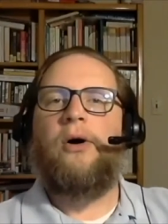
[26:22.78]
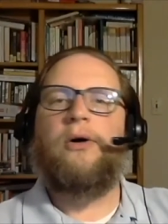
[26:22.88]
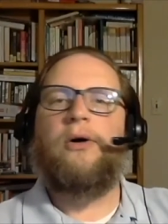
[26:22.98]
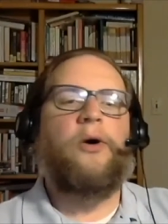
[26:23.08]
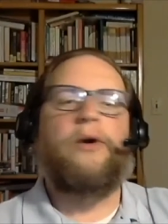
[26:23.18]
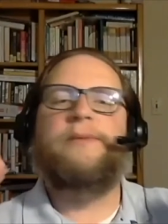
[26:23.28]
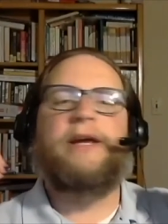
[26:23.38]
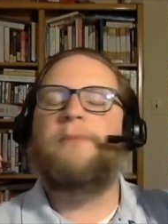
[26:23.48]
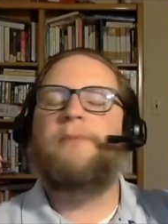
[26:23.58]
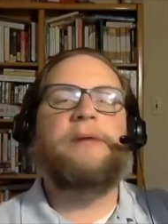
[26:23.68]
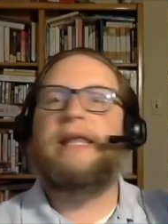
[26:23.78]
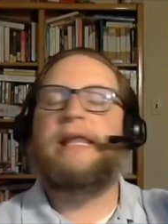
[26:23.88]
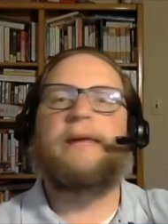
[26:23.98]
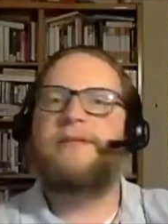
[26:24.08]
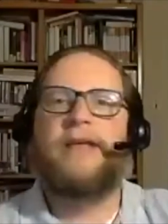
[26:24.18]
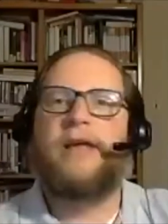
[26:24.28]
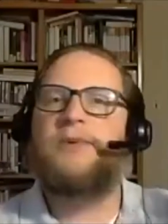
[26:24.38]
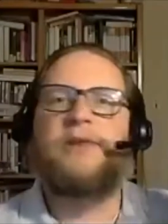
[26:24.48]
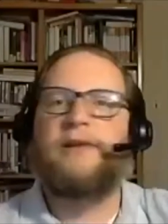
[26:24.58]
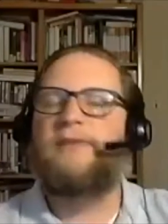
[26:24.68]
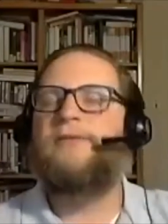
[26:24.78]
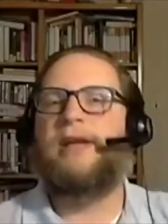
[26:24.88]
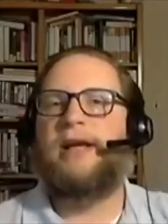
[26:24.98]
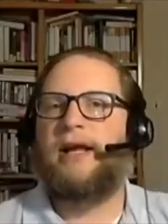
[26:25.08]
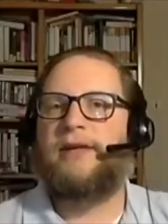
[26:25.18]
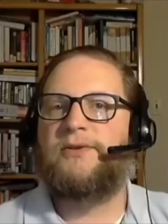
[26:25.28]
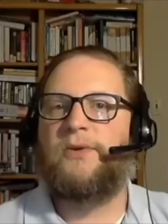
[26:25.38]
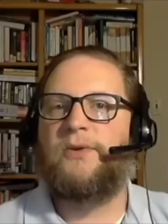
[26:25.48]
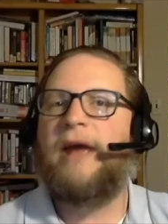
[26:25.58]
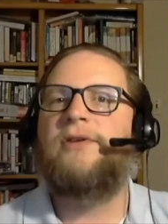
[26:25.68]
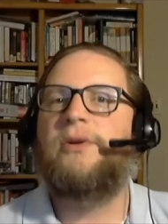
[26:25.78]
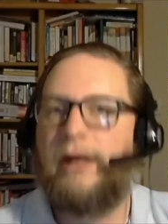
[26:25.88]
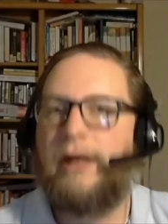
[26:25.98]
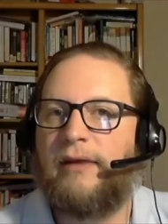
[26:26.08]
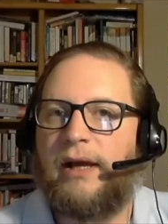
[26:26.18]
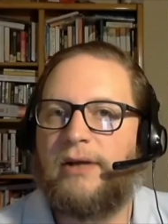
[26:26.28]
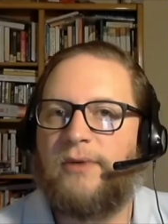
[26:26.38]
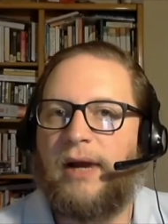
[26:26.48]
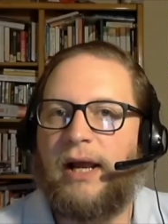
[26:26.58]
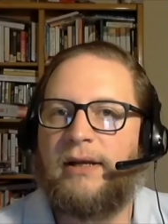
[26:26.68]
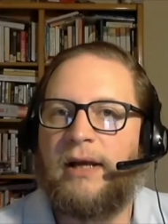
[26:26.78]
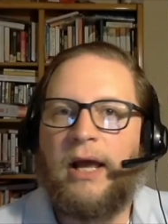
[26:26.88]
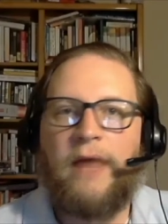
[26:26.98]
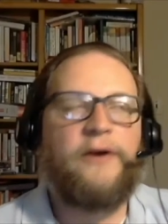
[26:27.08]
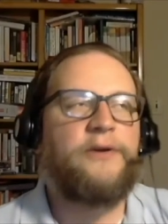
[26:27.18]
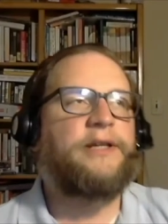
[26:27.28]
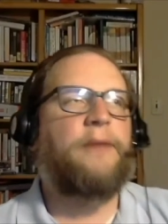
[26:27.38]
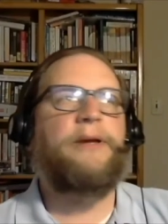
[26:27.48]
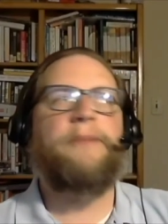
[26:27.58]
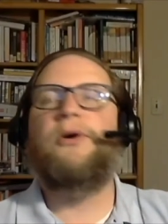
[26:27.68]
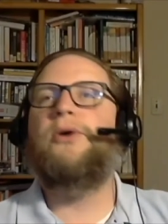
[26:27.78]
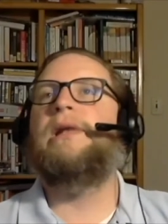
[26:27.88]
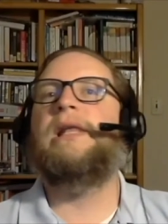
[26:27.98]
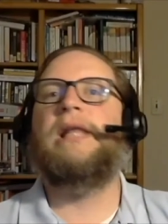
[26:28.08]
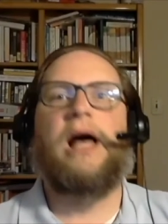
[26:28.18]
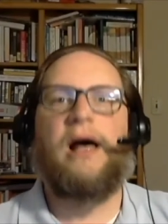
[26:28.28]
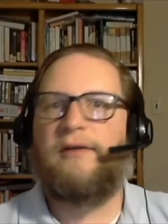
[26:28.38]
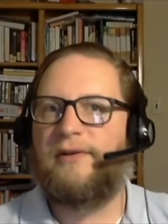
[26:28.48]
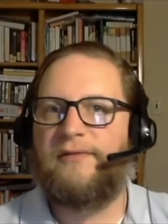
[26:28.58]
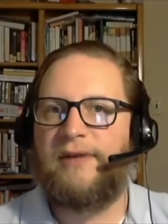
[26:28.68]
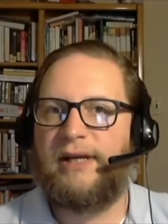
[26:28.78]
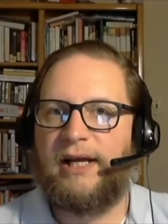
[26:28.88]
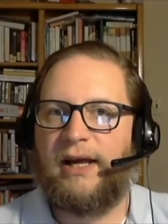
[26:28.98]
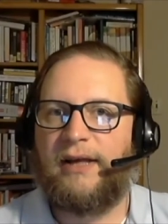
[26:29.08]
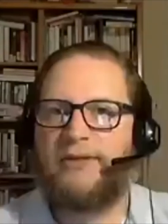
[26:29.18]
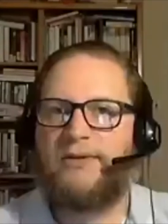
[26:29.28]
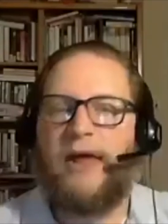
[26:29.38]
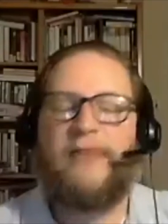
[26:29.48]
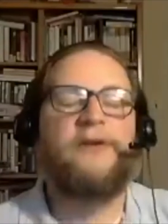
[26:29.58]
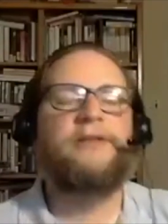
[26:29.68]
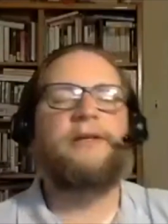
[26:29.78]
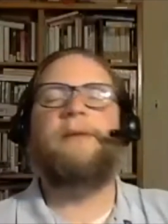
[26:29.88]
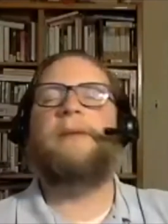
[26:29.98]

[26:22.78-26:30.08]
going to be completely obsessed with the Leviticus way of doing things, right? There are some people who love Leviticus, and there are some people